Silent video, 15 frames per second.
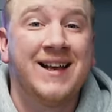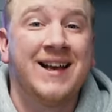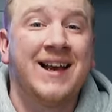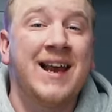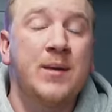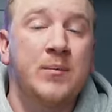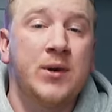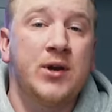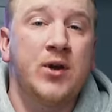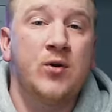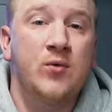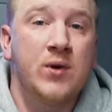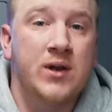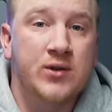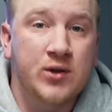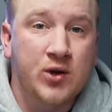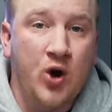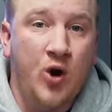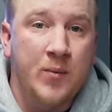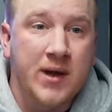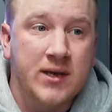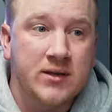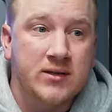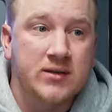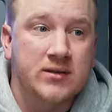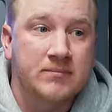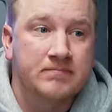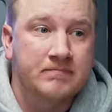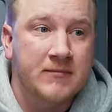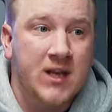Let me know in the
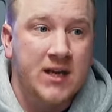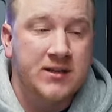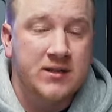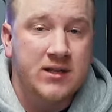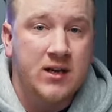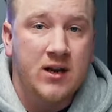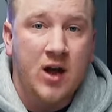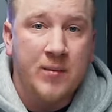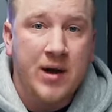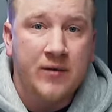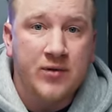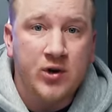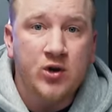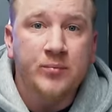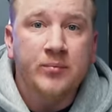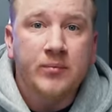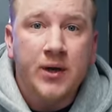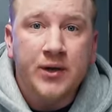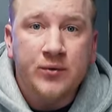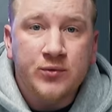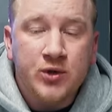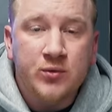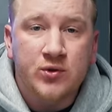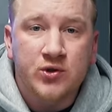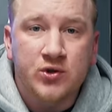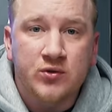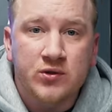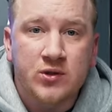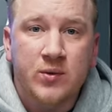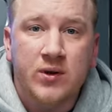comments. As I say, I'm out of the loop. I don't do
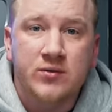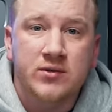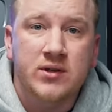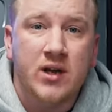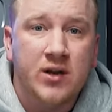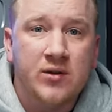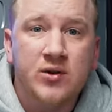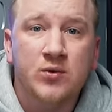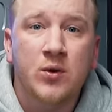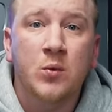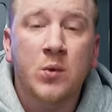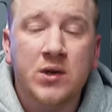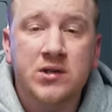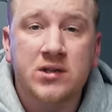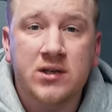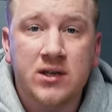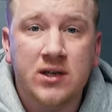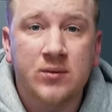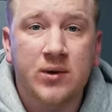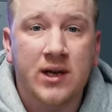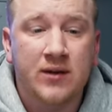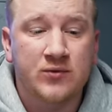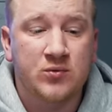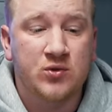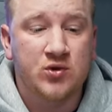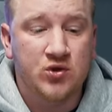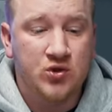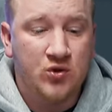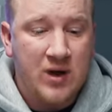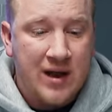insurance quotes. I only do it once a year when I have to
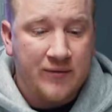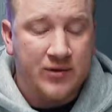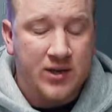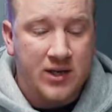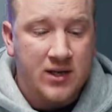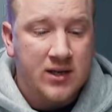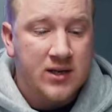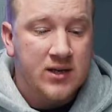insure everything.